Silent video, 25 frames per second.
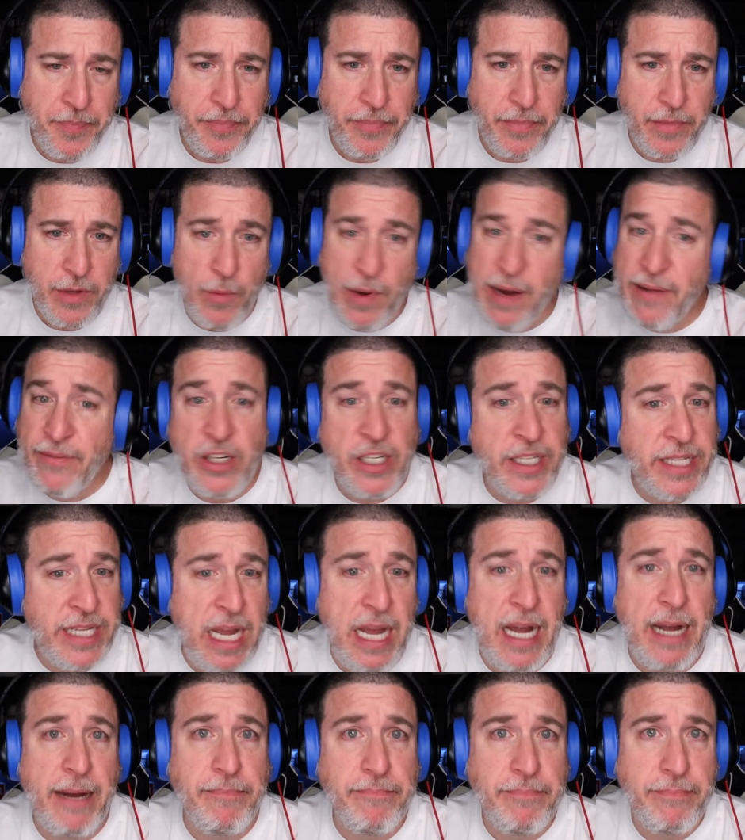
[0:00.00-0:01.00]
We have a good
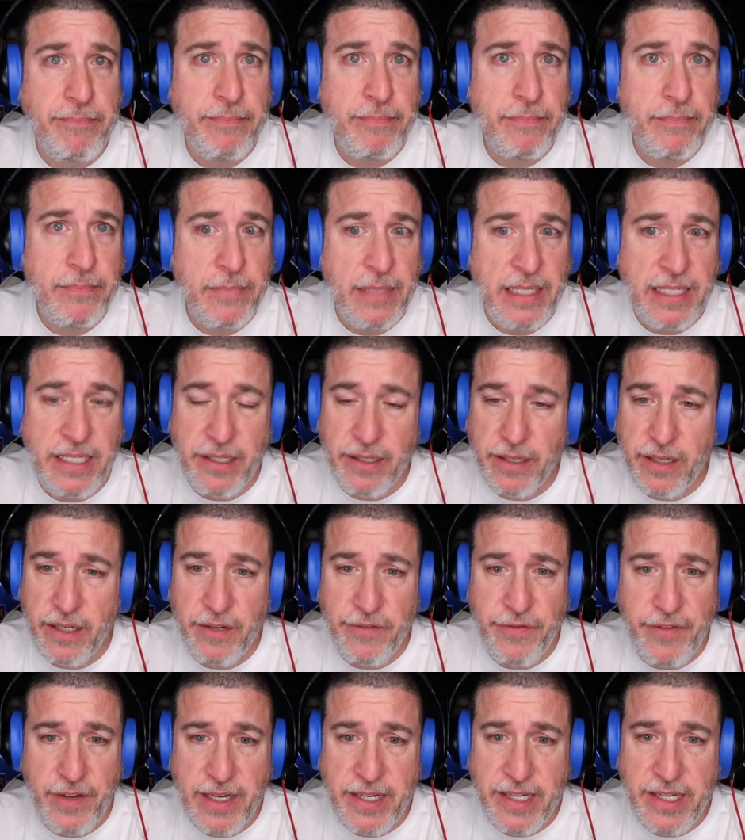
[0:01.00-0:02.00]
time. It's
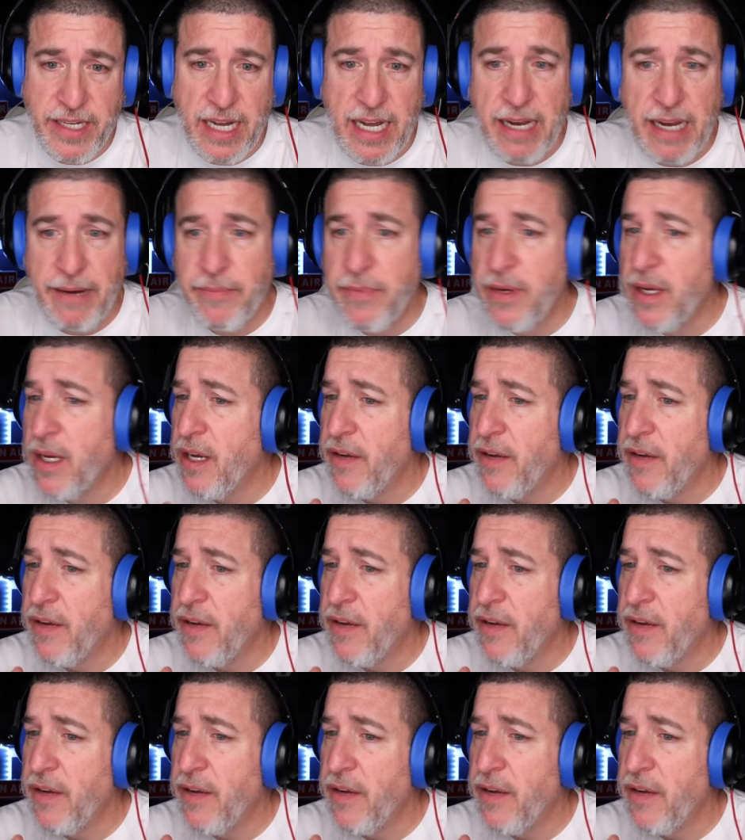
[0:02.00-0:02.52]
a fun time.